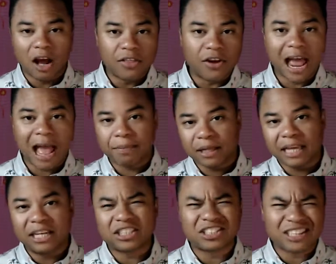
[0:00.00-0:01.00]
other
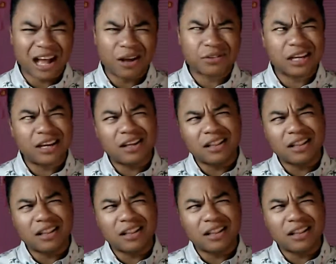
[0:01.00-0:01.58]
applications out there,